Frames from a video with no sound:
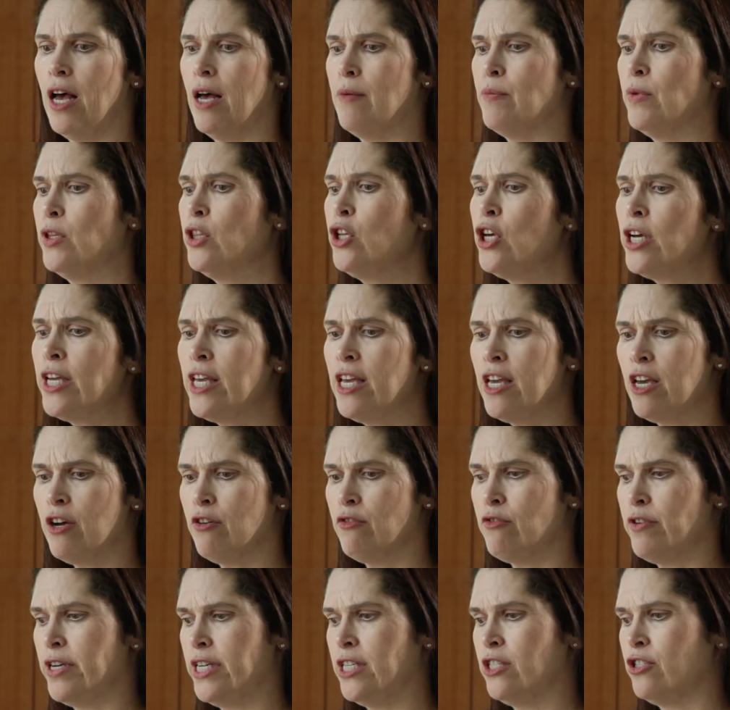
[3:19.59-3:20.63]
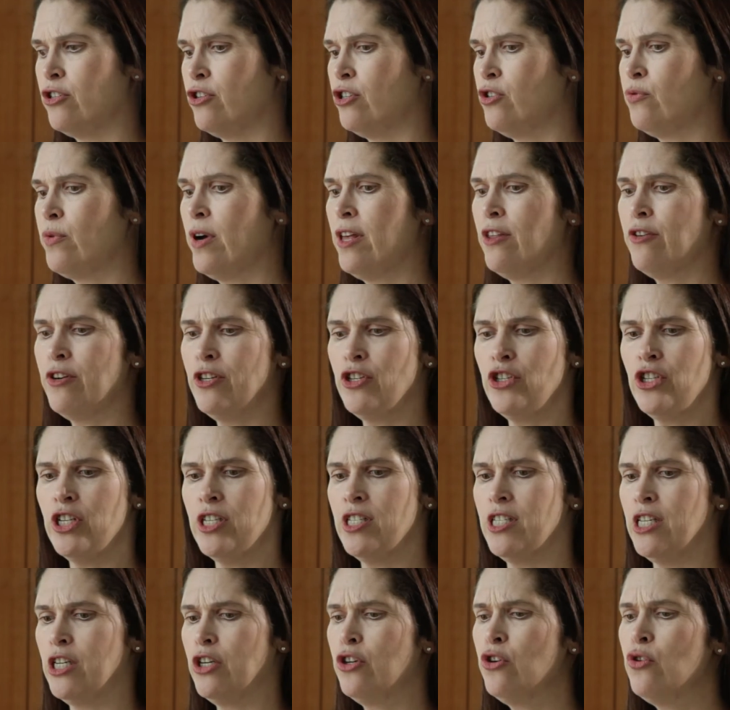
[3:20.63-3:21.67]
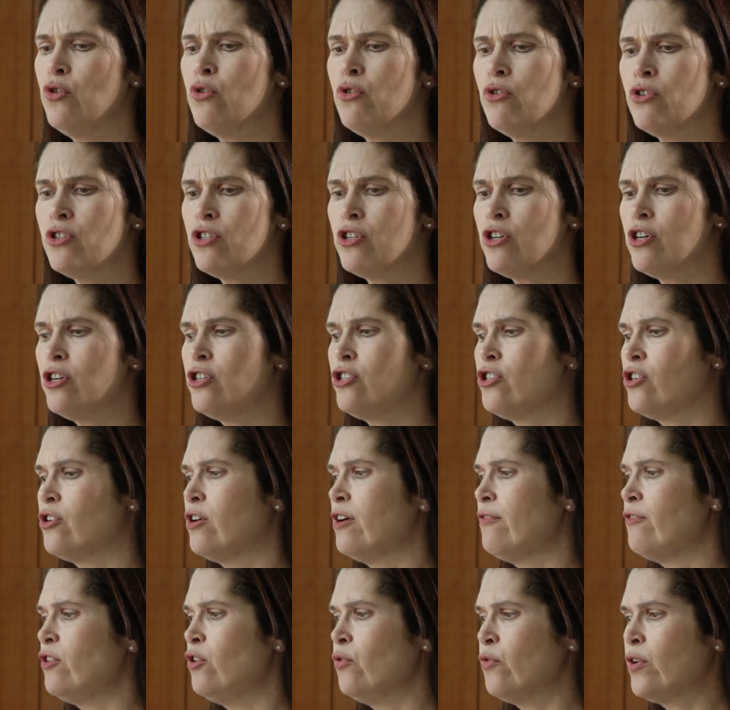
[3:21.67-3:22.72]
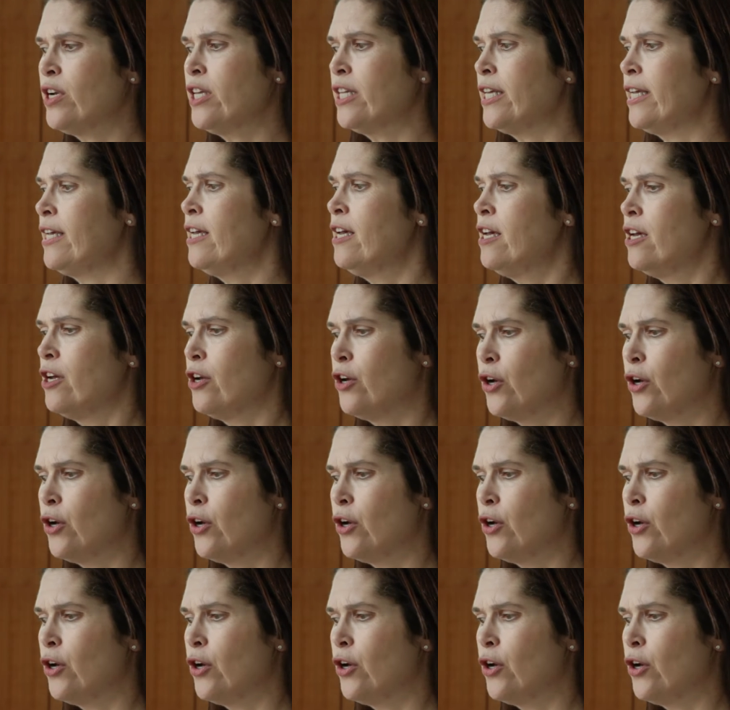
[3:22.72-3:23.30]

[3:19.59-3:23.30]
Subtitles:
looking at research, whether it's just a Google search or if you really